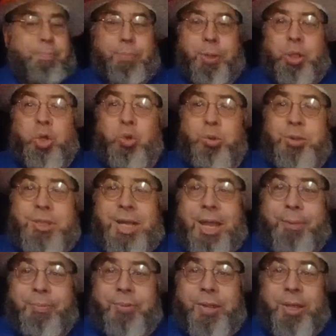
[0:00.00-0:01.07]
balloon
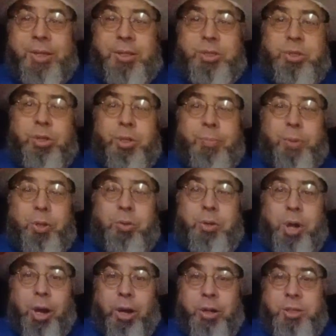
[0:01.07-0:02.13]
type things to the
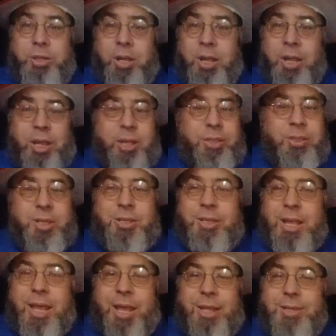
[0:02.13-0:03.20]
balloon art.
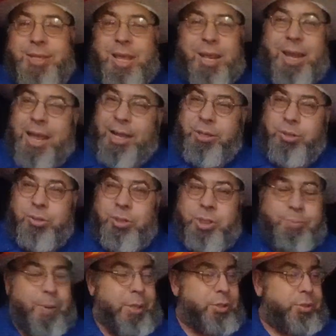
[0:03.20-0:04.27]
Just adds that extra
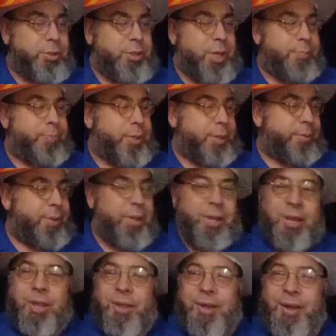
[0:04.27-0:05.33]
special something.
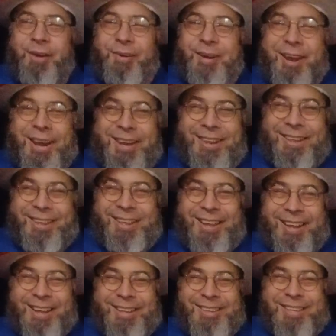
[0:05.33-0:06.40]
All right.
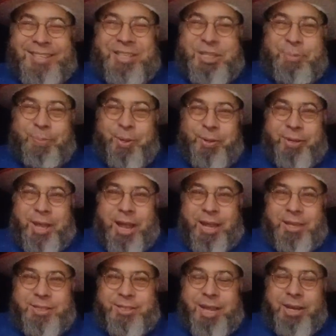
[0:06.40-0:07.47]
Uh, this is the balloon
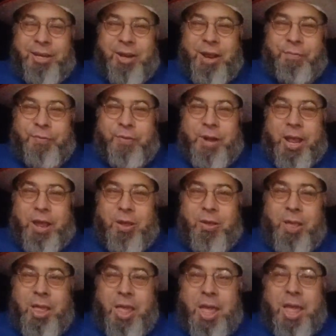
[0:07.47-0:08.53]
guy signing off for
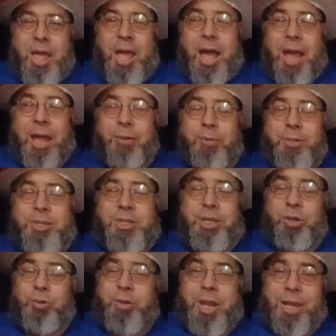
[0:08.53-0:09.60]
now. I will see
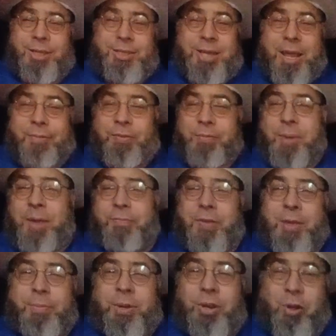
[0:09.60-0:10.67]
you next time. For my
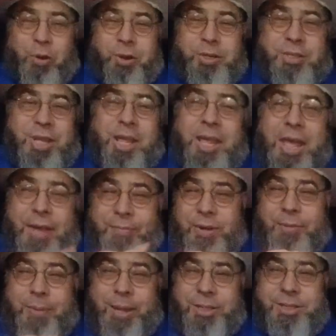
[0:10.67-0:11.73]
family to yours, have an
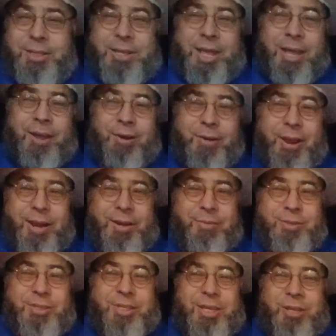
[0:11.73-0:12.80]
amazing day. All right.
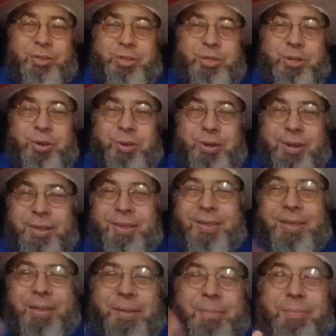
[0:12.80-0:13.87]
We'll see you soon.
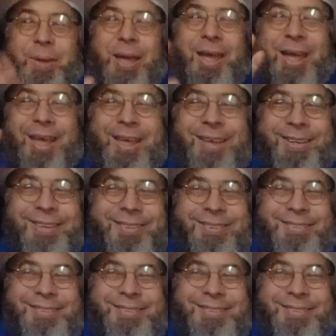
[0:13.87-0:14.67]
Bye.